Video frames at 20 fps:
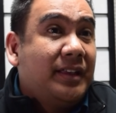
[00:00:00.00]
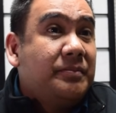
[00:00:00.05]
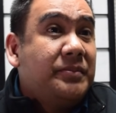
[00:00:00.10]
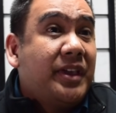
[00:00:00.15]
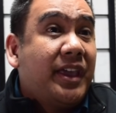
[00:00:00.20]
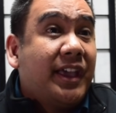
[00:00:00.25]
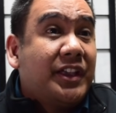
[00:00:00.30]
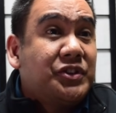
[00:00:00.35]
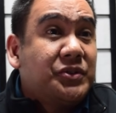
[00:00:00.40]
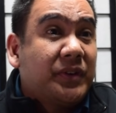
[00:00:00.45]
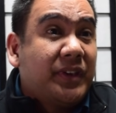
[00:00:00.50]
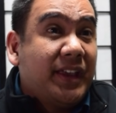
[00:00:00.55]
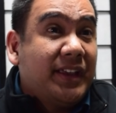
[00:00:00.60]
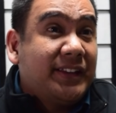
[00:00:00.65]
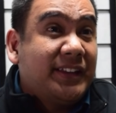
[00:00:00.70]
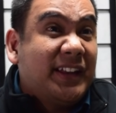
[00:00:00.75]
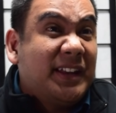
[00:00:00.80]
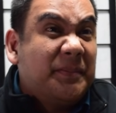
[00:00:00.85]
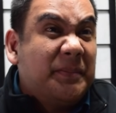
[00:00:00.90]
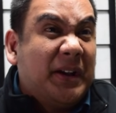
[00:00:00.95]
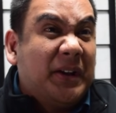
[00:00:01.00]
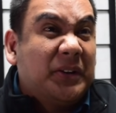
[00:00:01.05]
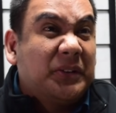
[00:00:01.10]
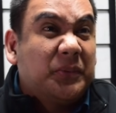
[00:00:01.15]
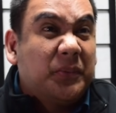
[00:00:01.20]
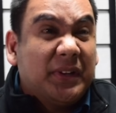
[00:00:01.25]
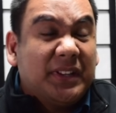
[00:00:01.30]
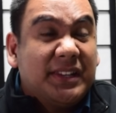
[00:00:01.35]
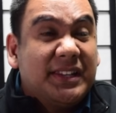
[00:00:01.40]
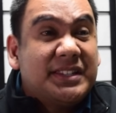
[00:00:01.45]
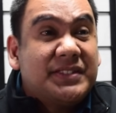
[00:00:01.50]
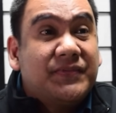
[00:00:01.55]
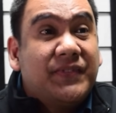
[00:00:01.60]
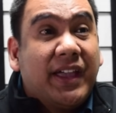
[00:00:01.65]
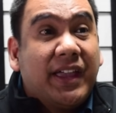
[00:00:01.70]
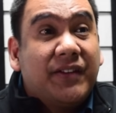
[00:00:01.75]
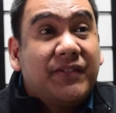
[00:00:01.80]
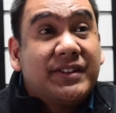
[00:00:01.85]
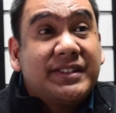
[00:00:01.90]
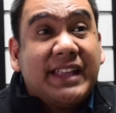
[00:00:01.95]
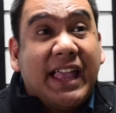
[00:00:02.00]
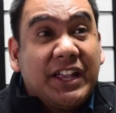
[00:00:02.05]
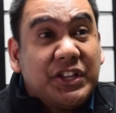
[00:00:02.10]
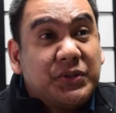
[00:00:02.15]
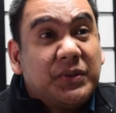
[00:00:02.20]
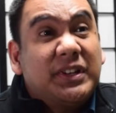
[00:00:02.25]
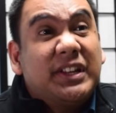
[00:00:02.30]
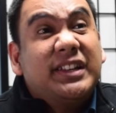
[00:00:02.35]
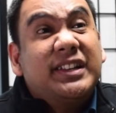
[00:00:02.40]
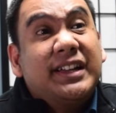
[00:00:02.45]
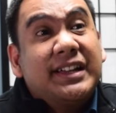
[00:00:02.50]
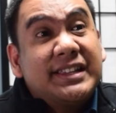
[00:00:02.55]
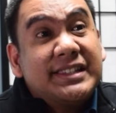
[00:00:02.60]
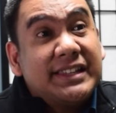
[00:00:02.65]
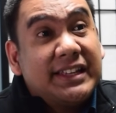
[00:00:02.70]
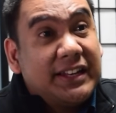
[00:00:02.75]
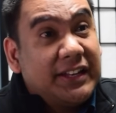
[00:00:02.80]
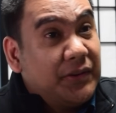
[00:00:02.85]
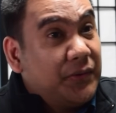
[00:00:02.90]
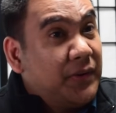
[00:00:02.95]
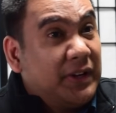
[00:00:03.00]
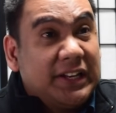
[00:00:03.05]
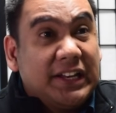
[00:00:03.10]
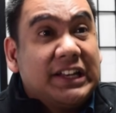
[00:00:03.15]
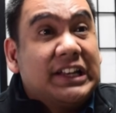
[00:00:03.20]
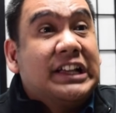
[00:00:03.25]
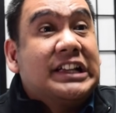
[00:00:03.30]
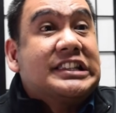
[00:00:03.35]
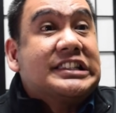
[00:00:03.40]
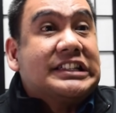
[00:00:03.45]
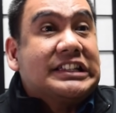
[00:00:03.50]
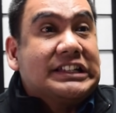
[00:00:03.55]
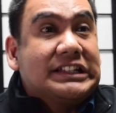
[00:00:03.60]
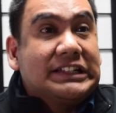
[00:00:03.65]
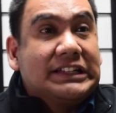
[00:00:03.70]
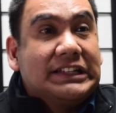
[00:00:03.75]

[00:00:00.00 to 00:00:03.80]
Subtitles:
and be educated about what this virus actually does and mm-hmm. what it doesn't,